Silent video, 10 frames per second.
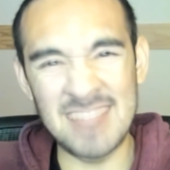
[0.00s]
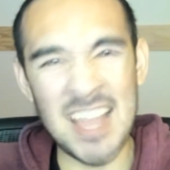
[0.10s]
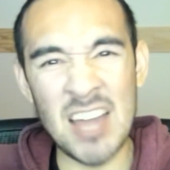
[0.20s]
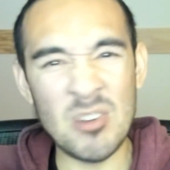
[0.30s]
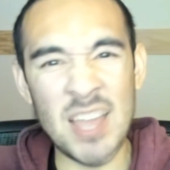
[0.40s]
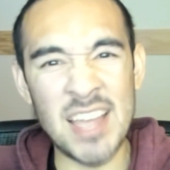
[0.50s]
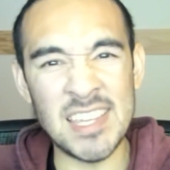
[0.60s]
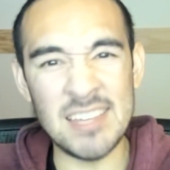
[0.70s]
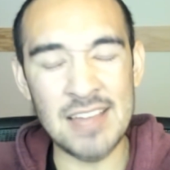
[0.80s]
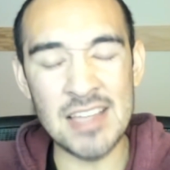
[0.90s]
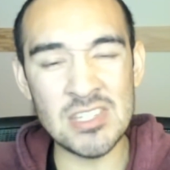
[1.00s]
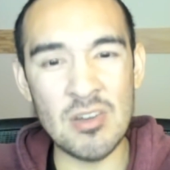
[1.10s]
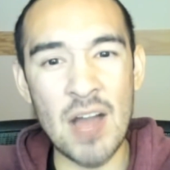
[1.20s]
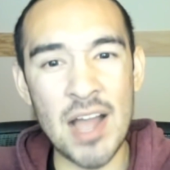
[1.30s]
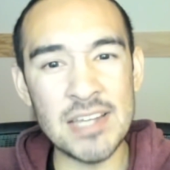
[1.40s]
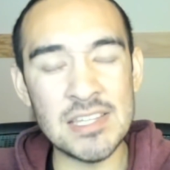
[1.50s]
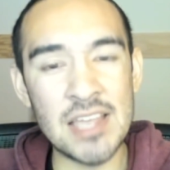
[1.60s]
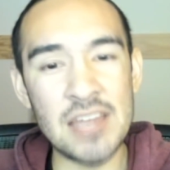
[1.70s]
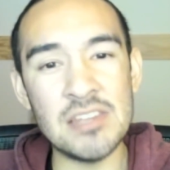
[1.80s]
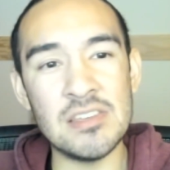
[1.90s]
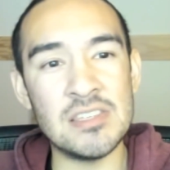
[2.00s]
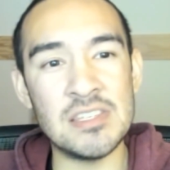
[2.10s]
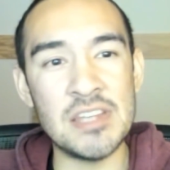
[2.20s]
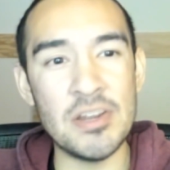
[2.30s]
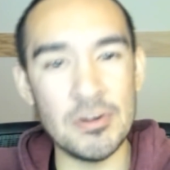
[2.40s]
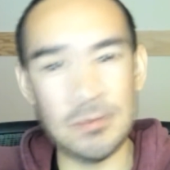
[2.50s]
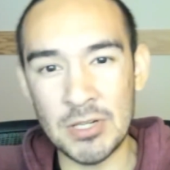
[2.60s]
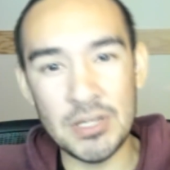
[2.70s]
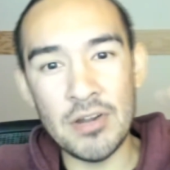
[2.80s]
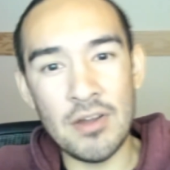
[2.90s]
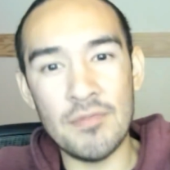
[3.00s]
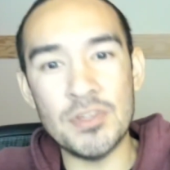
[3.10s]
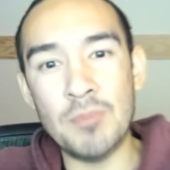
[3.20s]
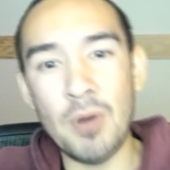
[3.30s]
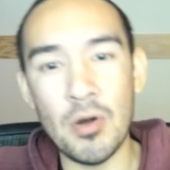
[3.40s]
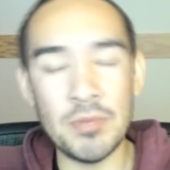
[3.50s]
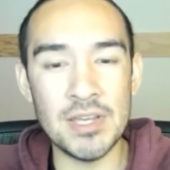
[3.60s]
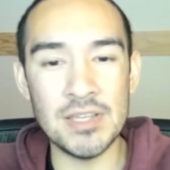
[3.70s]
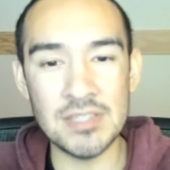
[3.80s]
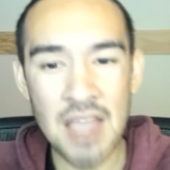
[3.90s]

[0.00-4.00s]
I don't like it. So I decided to steer clear of this ball because